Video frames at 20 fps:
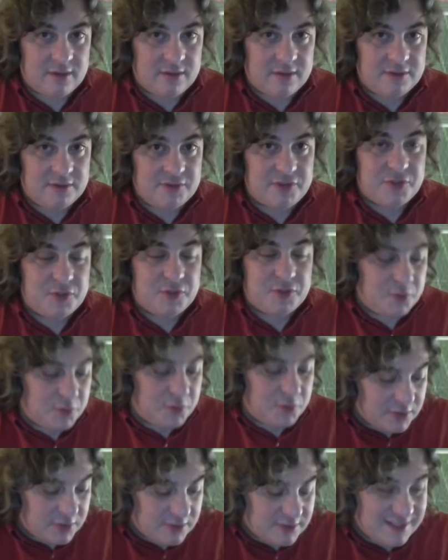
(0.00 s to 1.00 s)

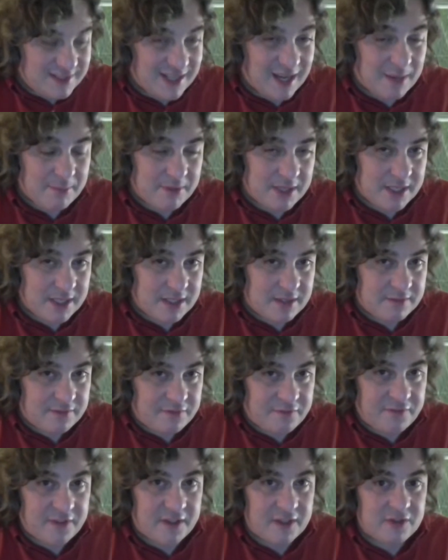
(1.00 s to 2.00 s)
to dominate and
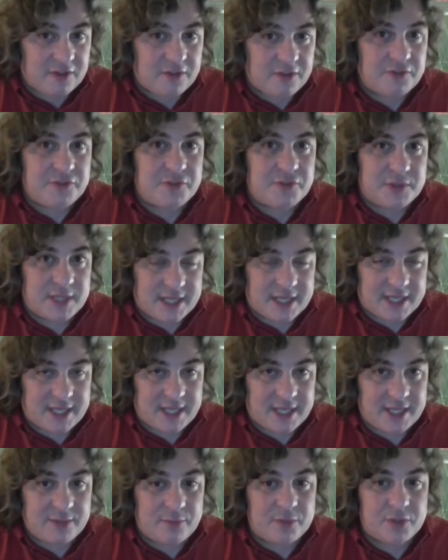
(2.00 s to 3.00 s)
fail to get
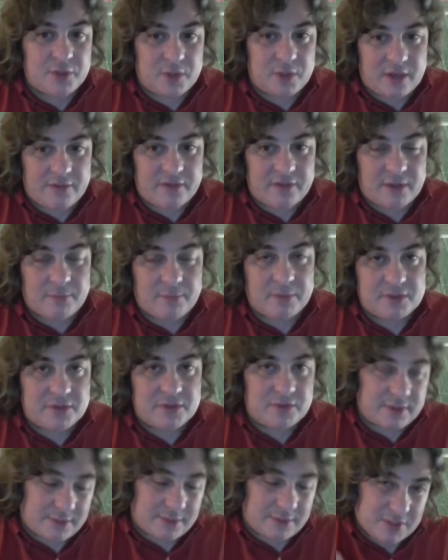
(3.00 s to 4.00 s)
ahead when you have an
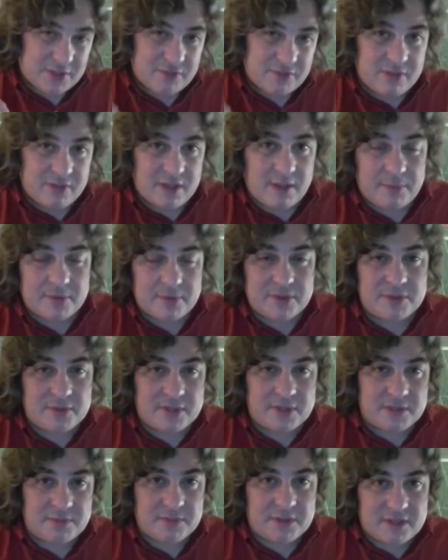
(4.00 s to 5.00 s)
opportunity. That was 3
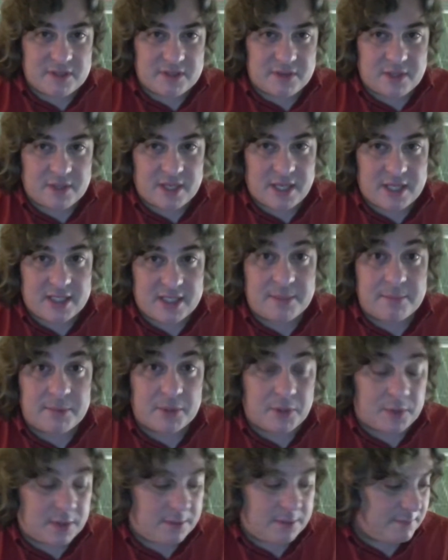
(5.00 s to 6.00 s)
opportunities Minnesota had, and they
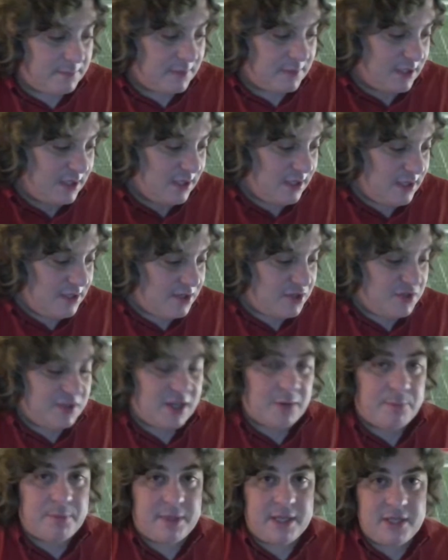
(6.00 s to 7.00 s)
blew it. So
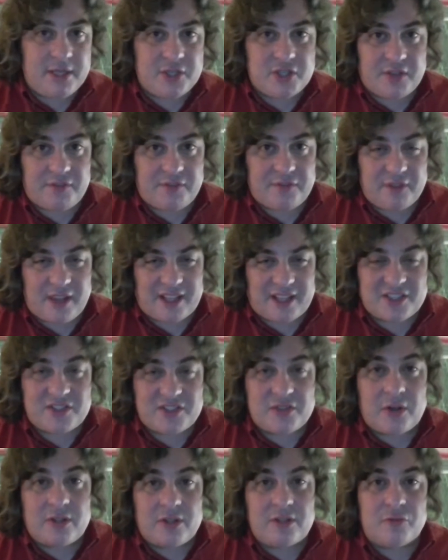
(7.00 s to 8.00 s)
now PJ Fleck
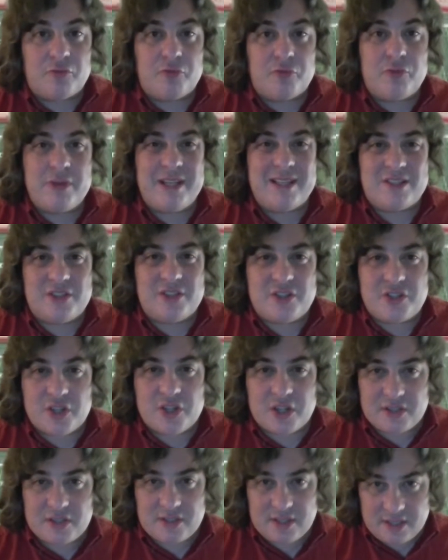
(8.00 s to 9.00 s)
started to
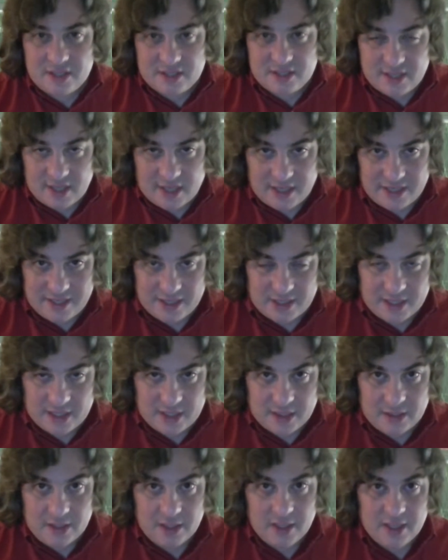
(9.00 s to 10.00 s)
readjust his tie
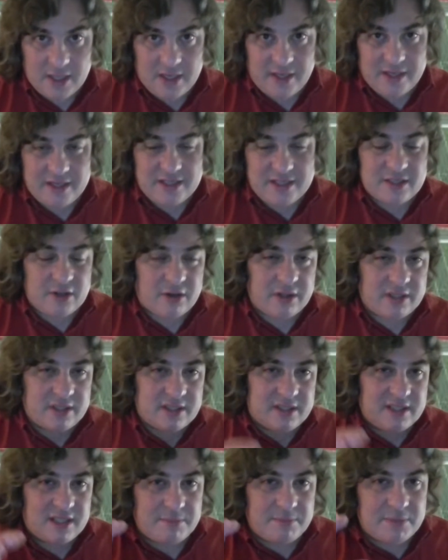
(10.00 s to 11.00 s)
again and starting to
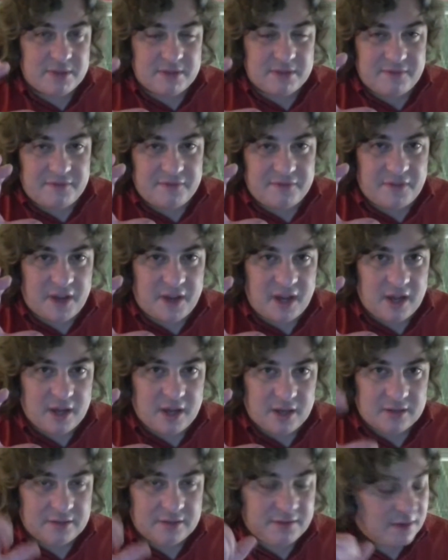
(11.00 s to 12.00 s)
see a bit
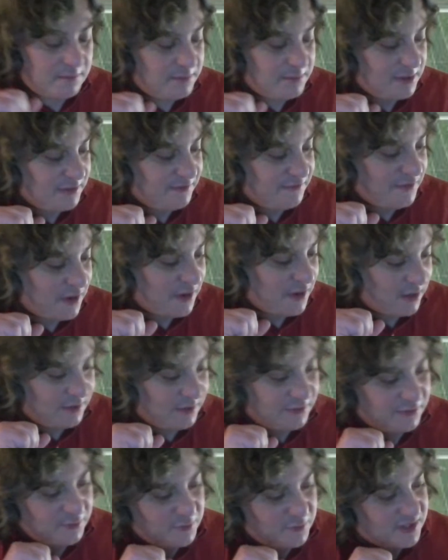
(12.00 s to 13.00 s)
of fog
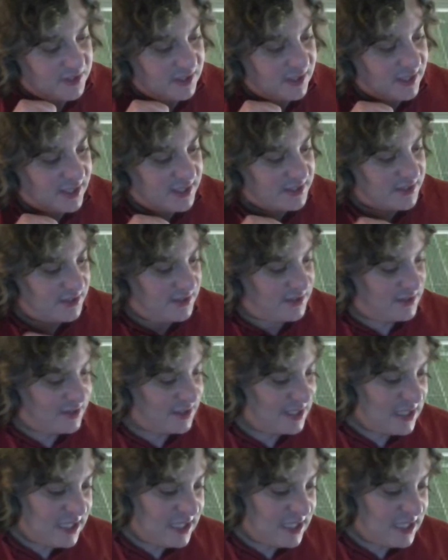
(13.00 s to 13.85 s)
through his glasses.